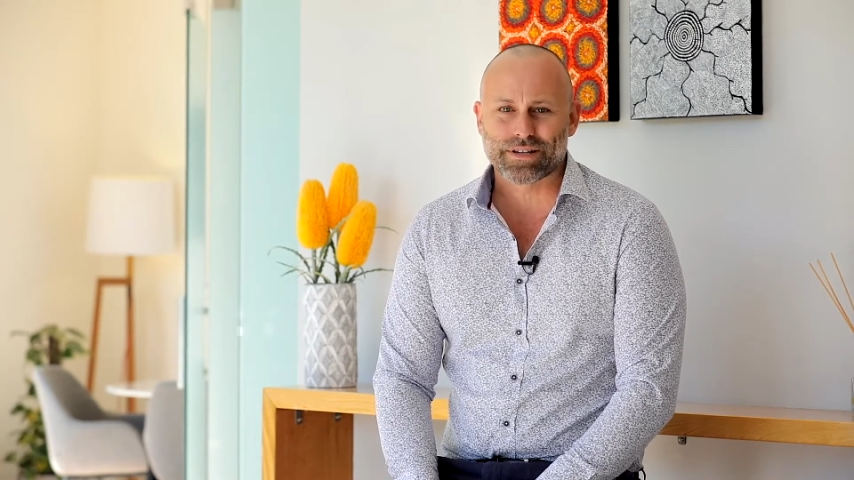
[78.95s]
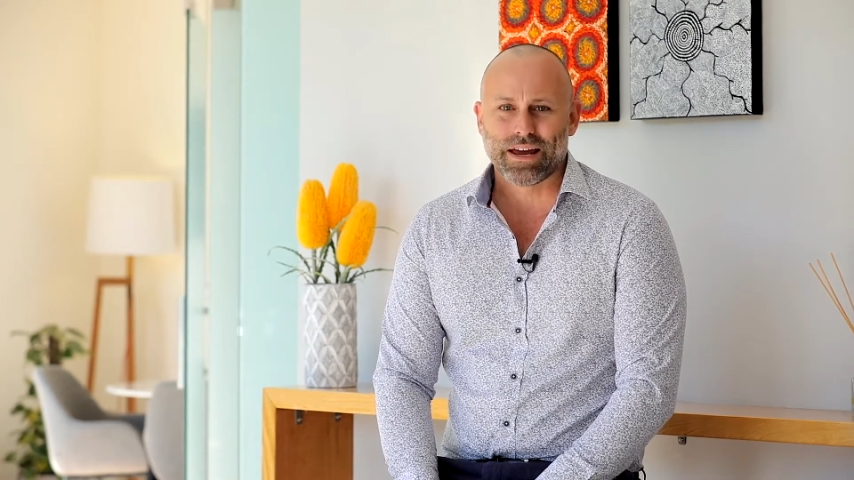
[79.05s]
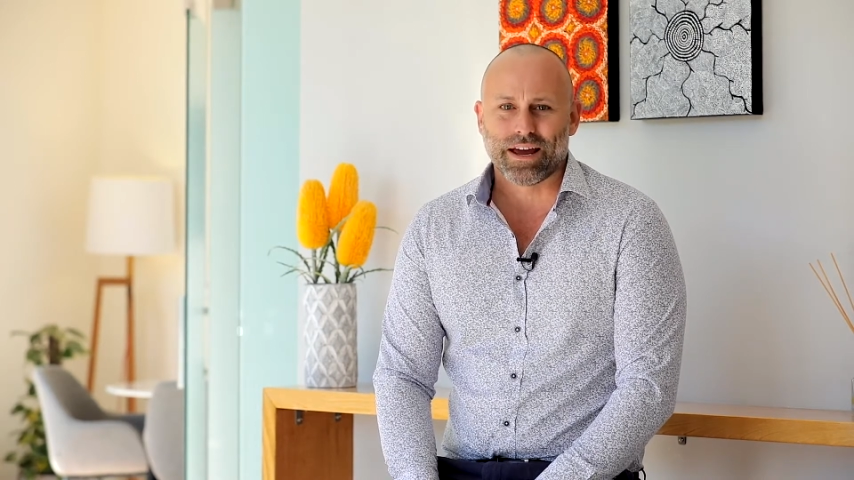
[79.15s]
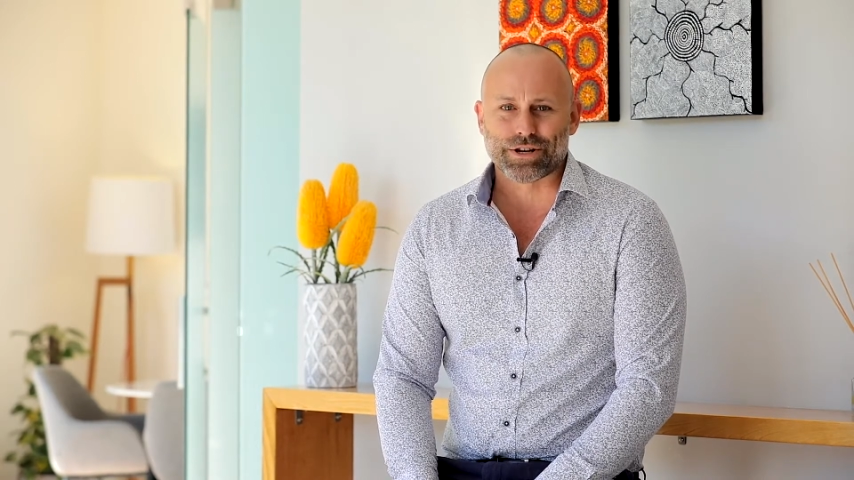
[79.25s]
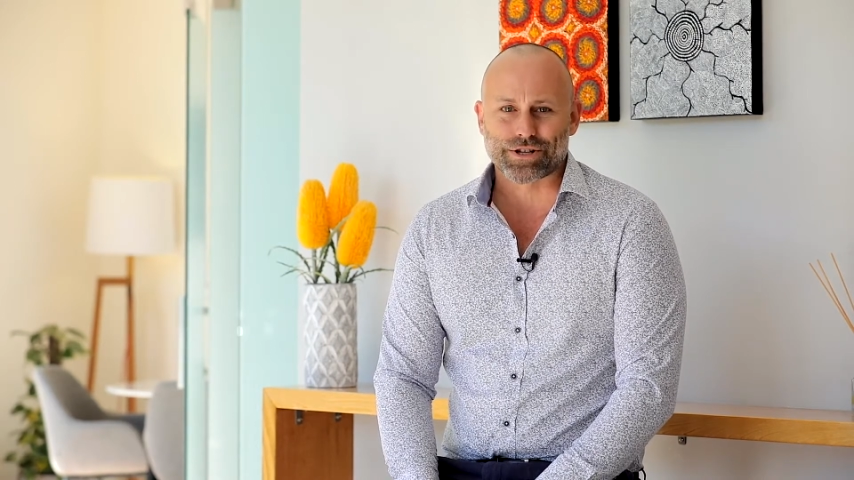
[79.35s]

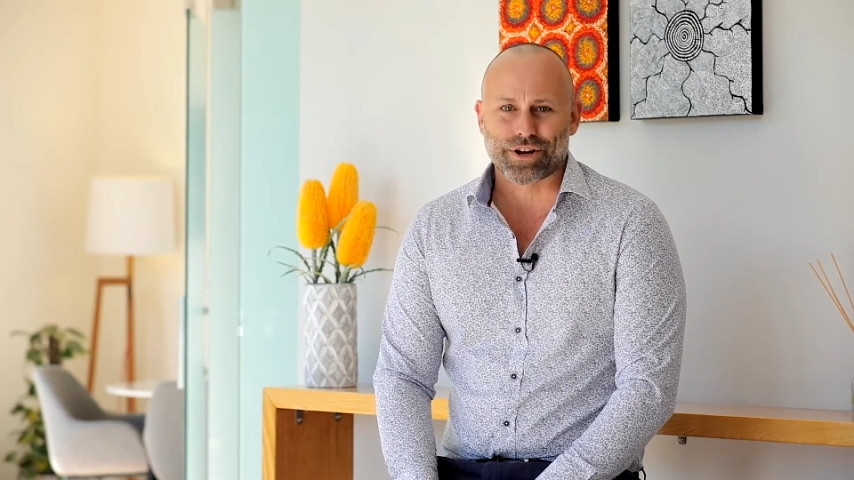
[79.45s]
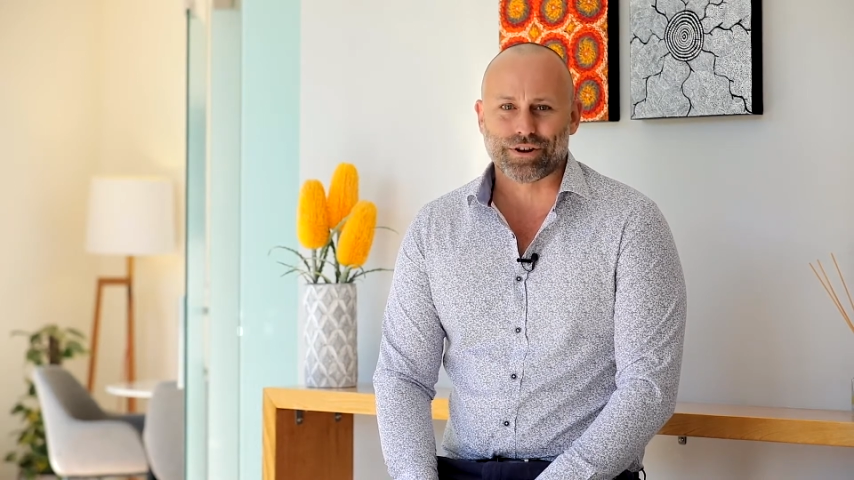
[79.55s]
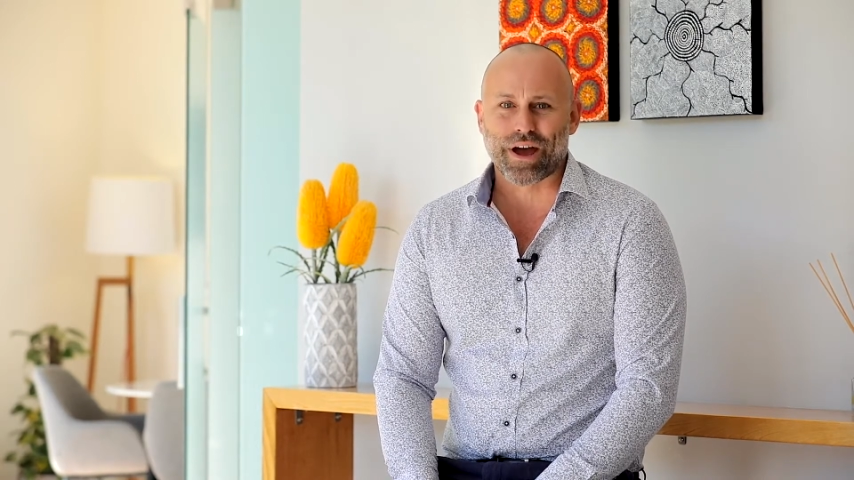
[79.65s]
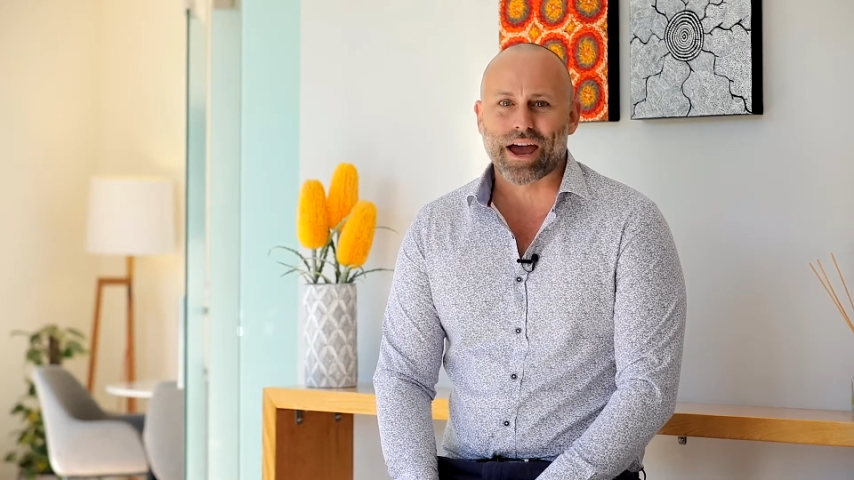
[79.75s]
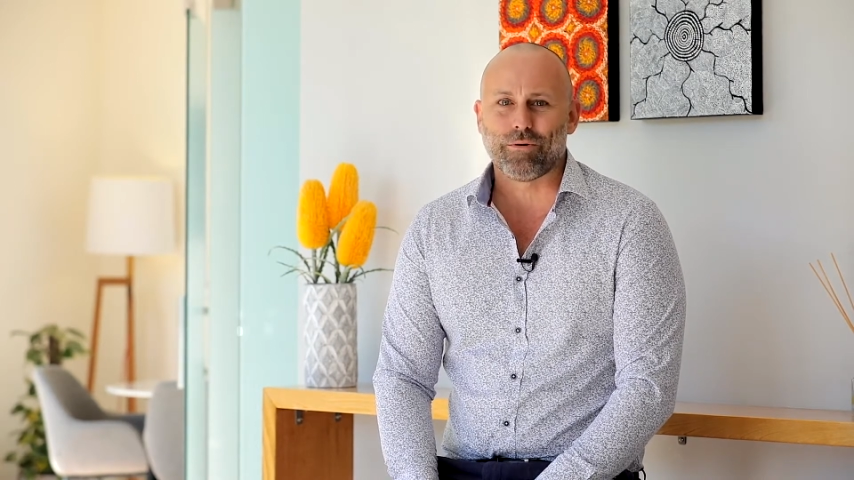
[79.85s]
and show you
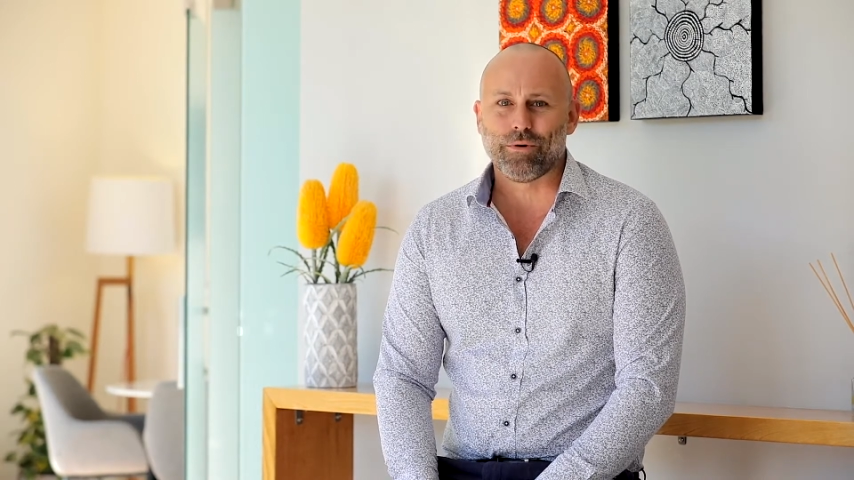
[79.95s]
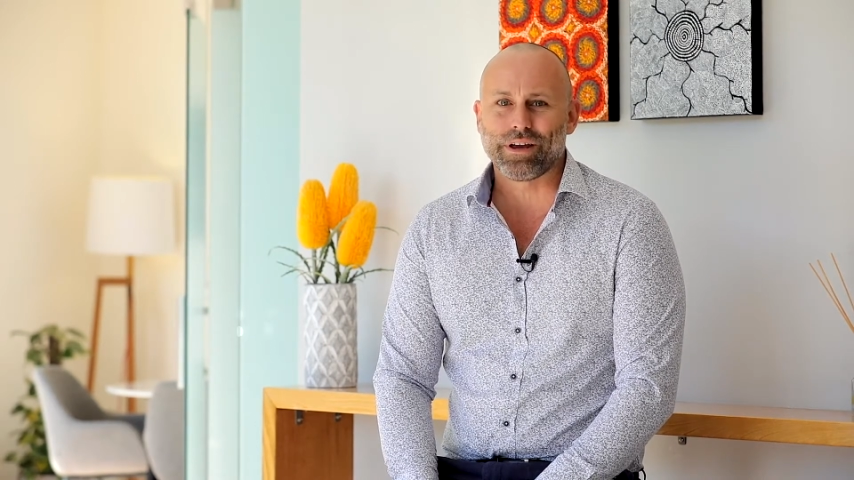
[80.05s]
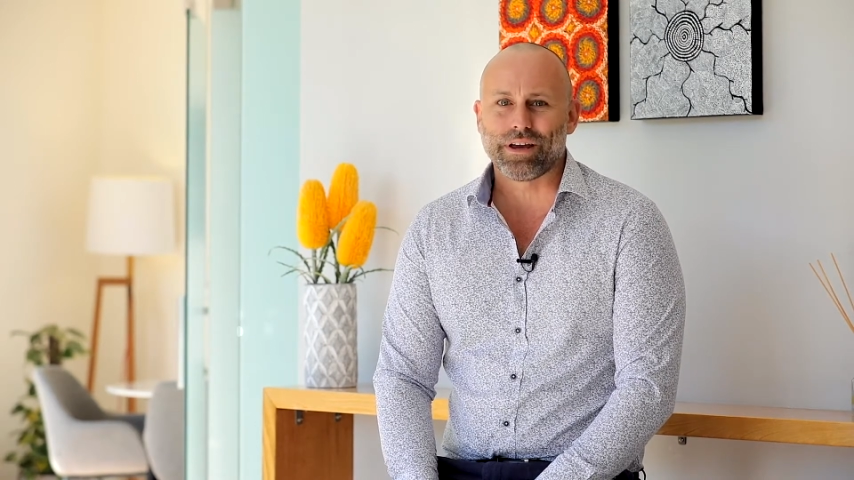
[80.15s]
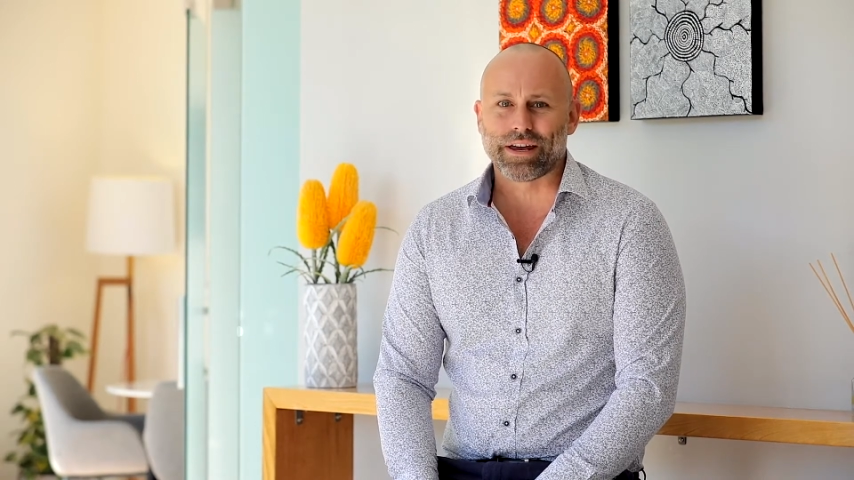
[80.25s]
how we can get